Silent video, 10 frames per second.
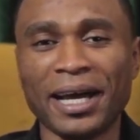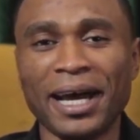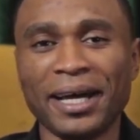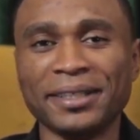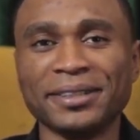
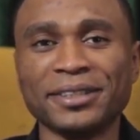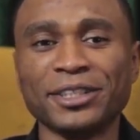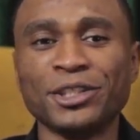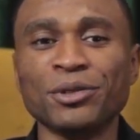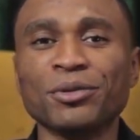and
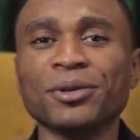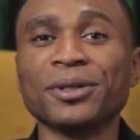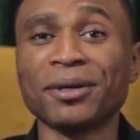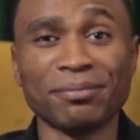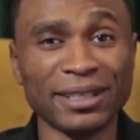you will
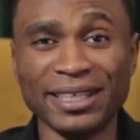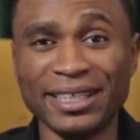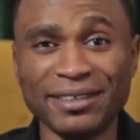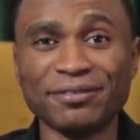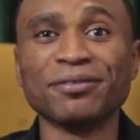not
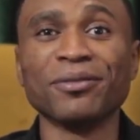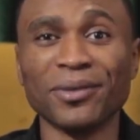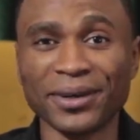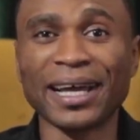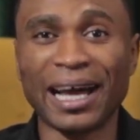believe
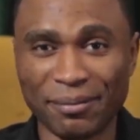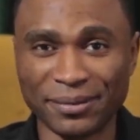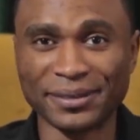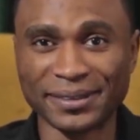what happened.